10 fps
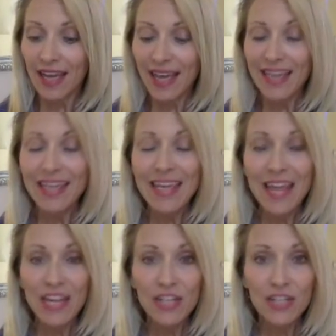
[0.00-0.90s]

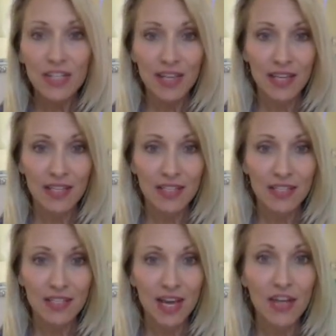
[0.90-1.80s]
engaging
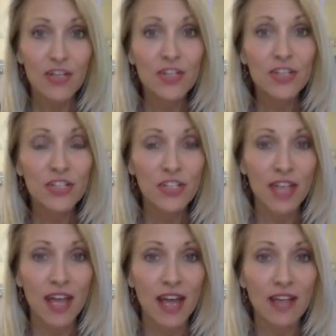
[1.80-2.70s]
kids to
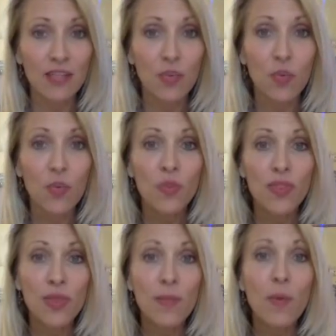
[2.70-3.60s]
understand
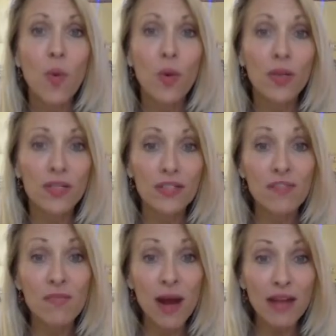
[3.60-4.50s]
the importance of
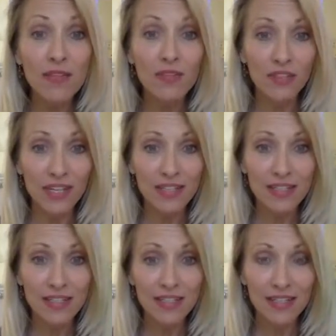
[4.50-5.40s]

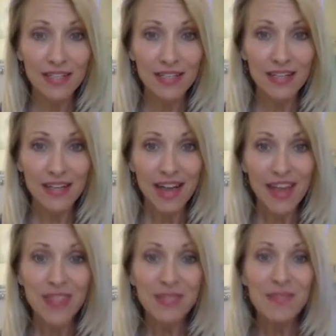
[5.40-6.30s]
mindfulness.
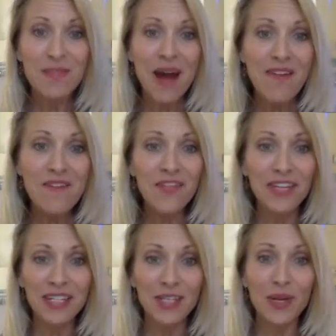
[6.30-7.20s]
And this
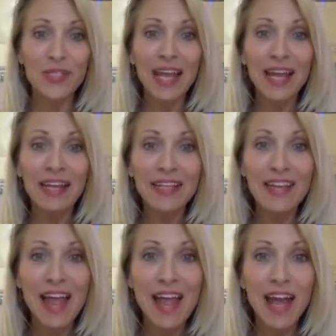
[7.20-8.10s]
mindfulness goes hand in
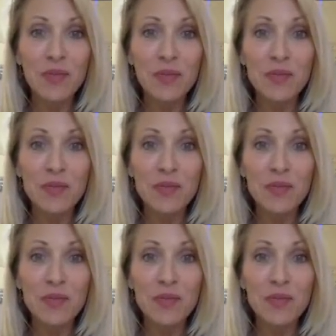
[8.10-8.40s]
hand with